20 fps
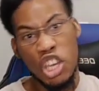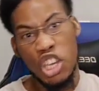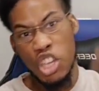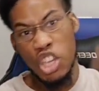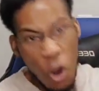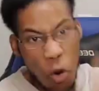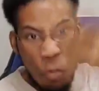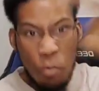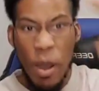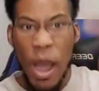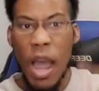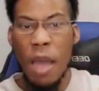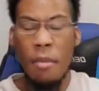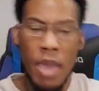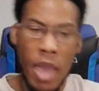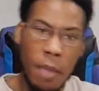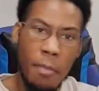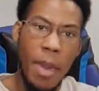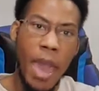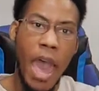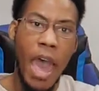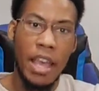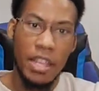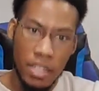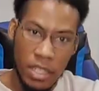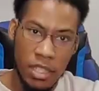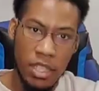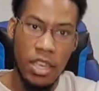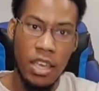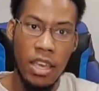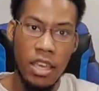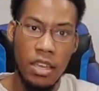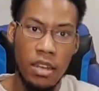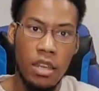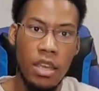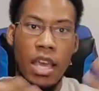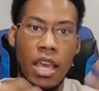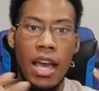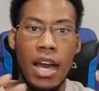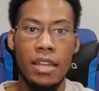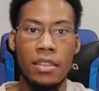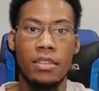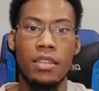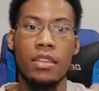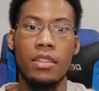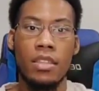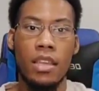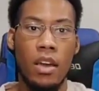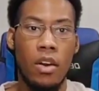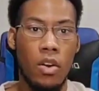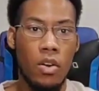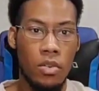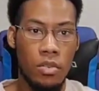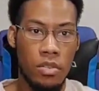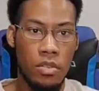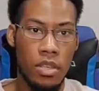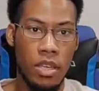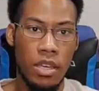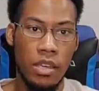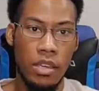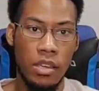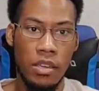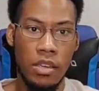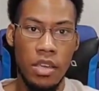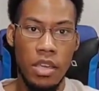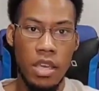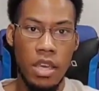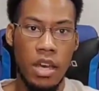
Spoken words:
You buy me a mask, then. I think that whole thing